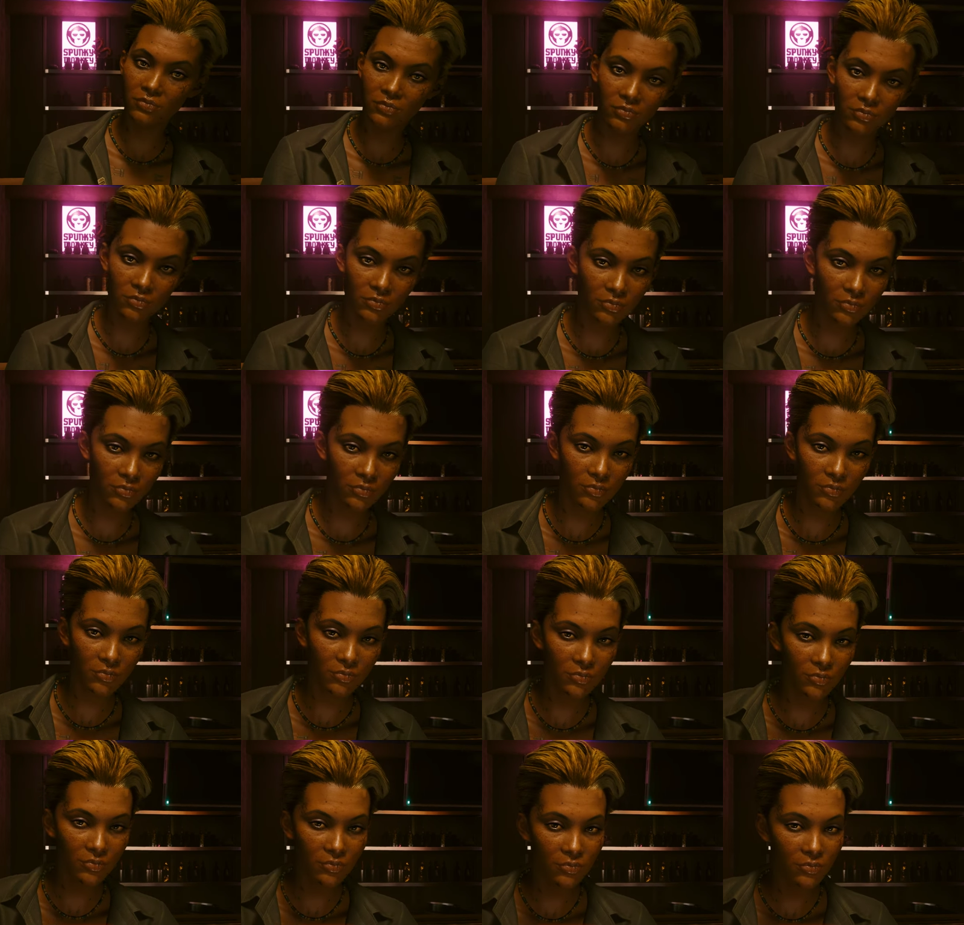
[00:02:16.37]

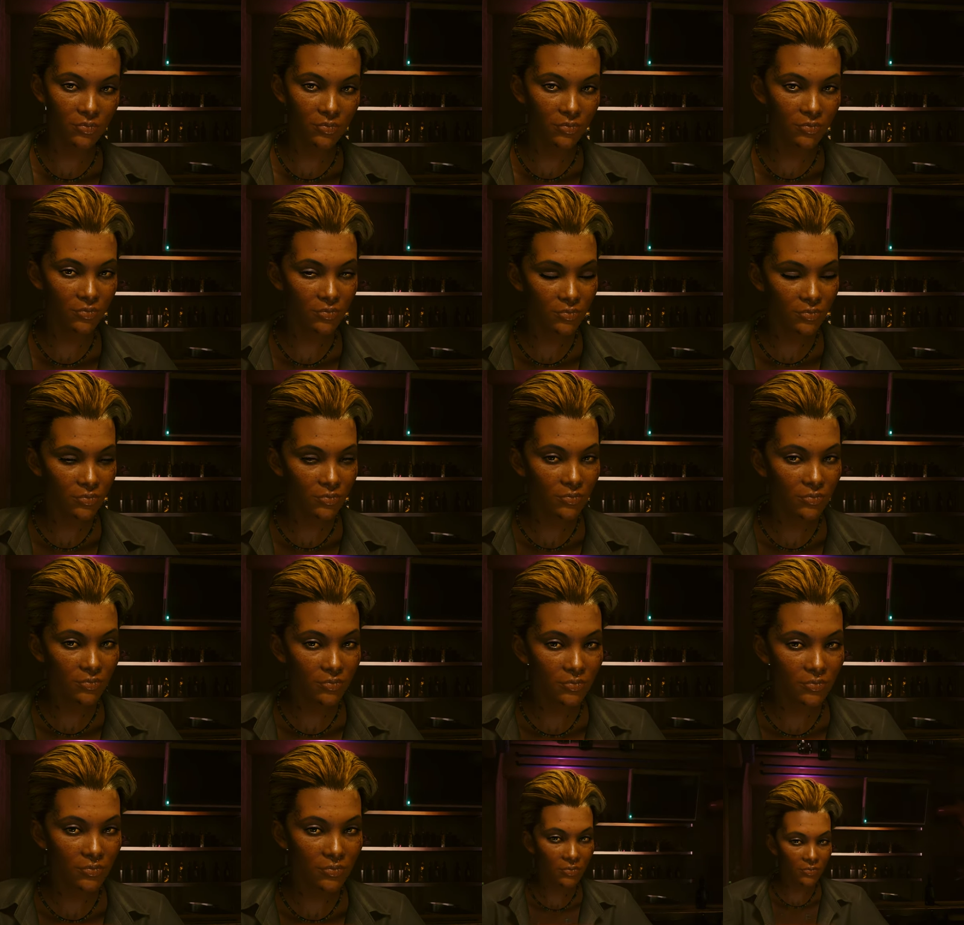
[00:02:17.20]

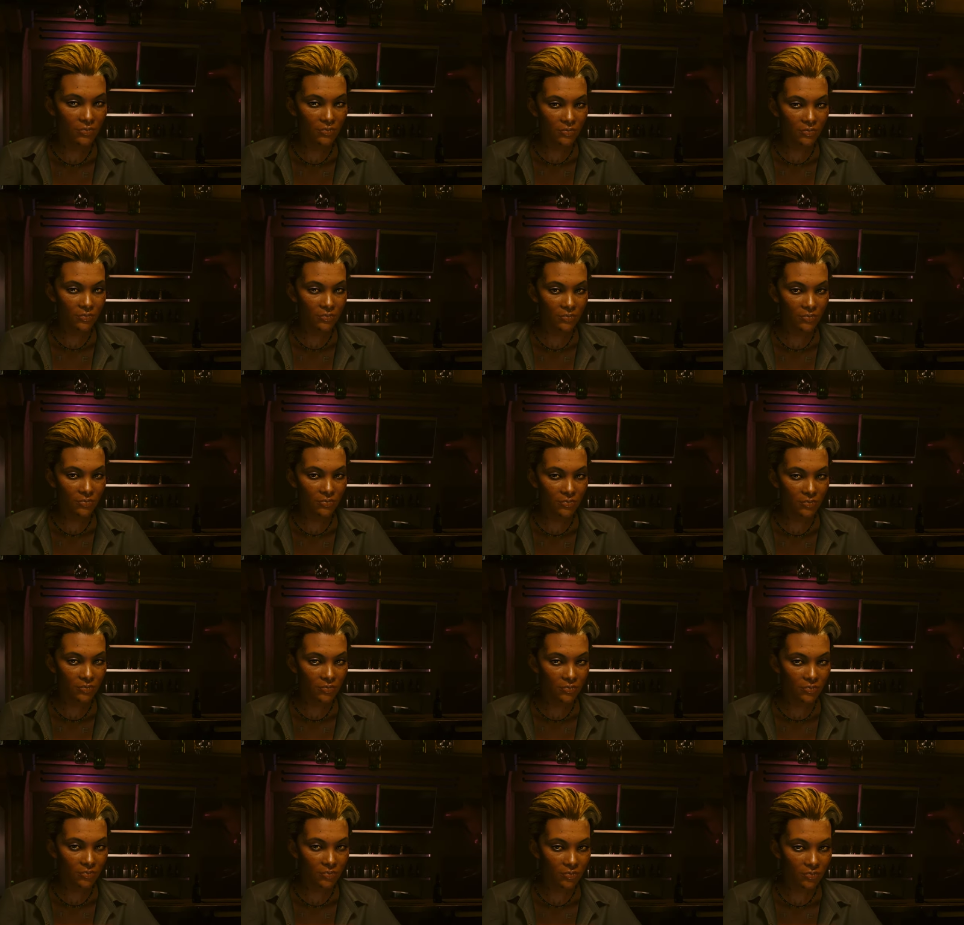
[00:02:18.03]

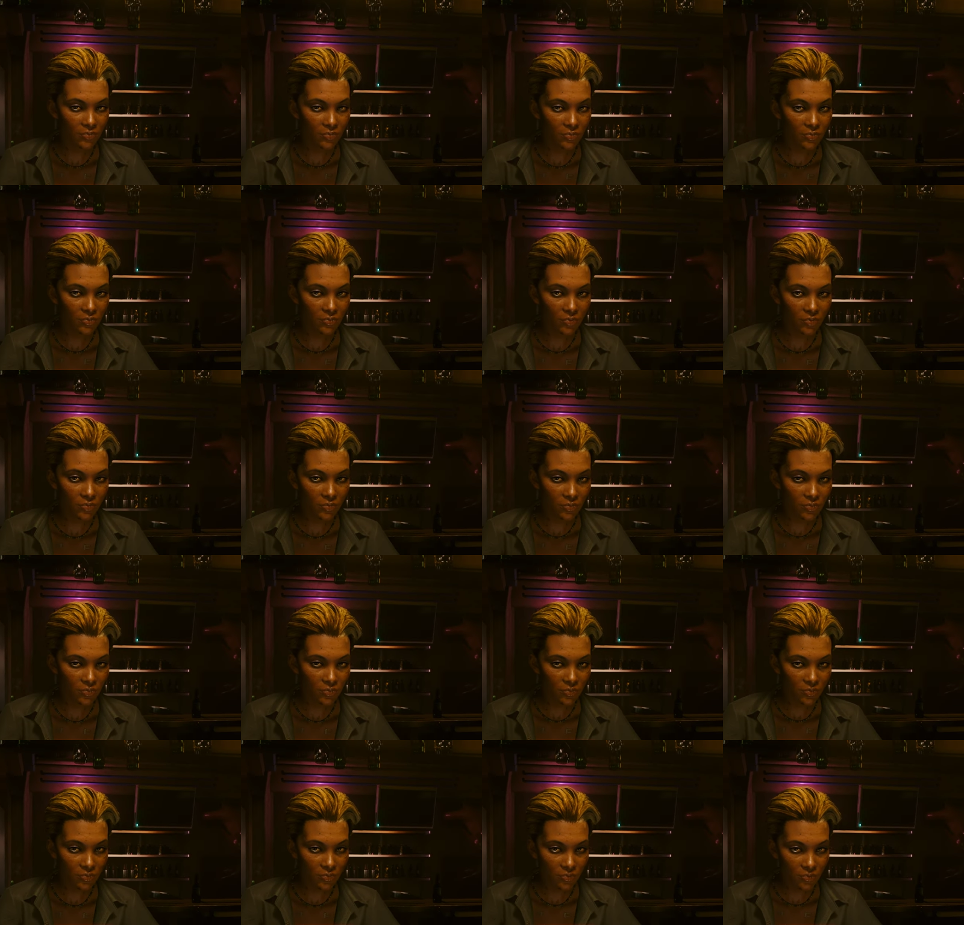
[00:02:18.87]

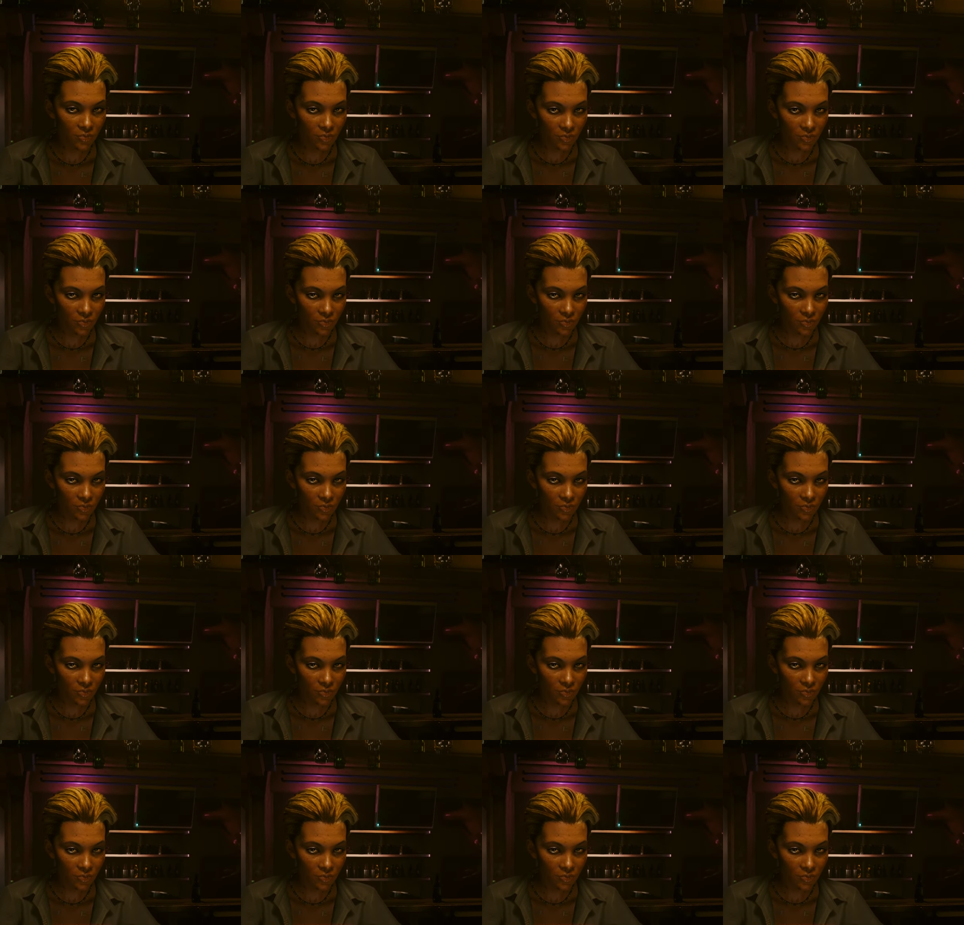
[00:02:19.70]
No one is speaking in this clip.